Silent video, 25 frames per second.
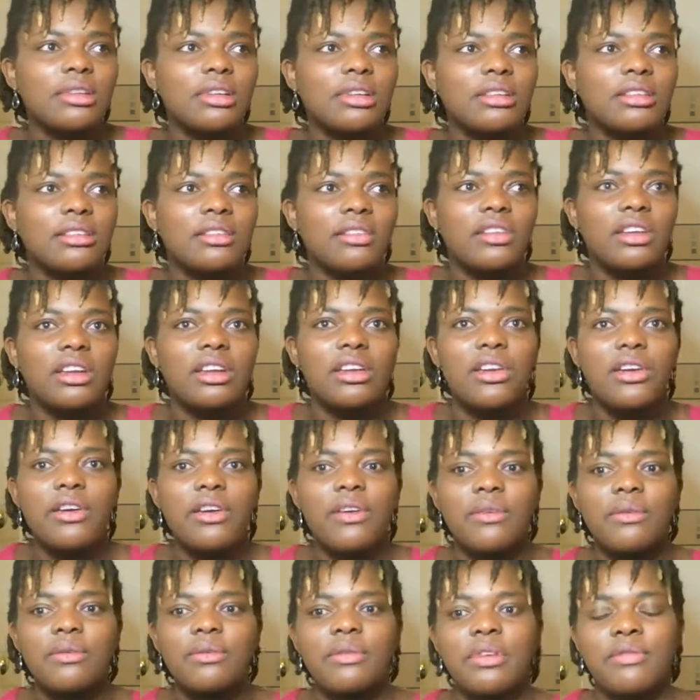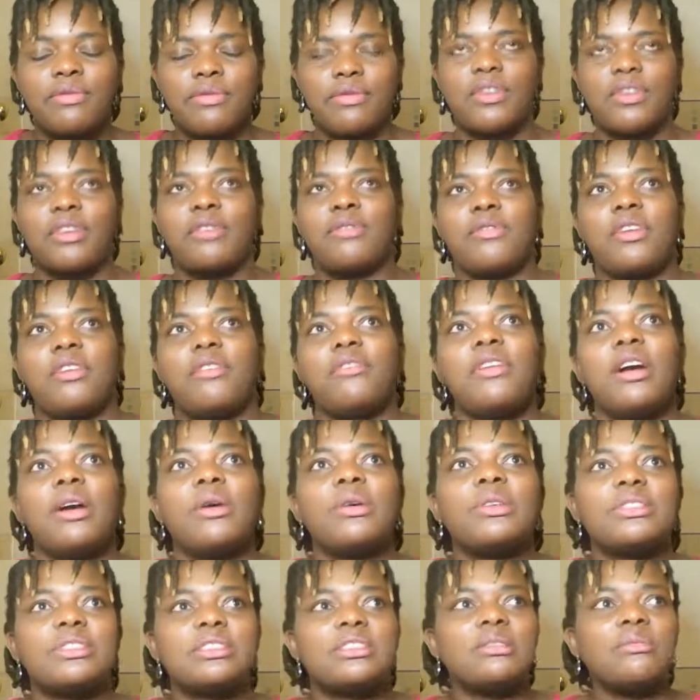And, if I
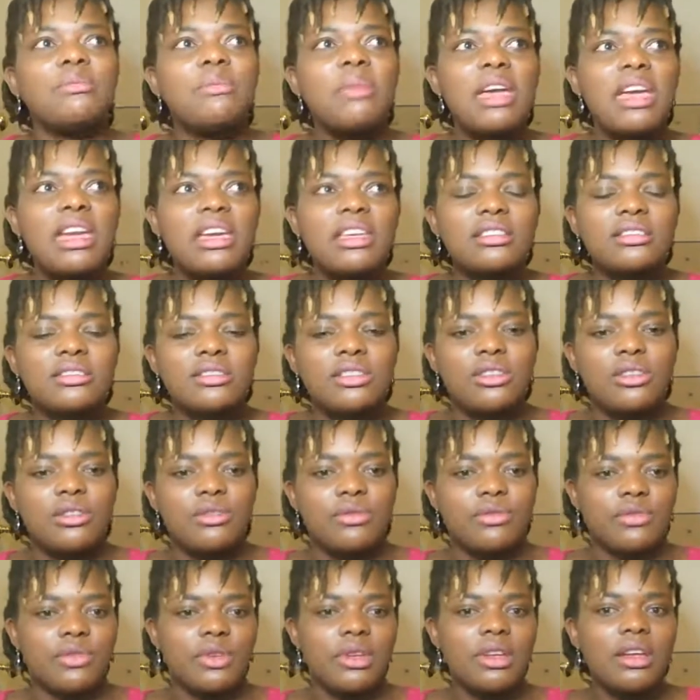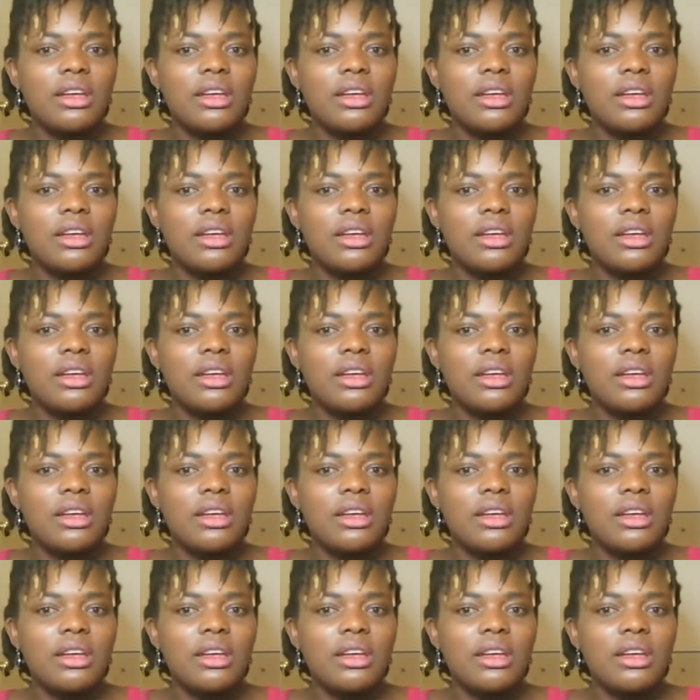was to make sort of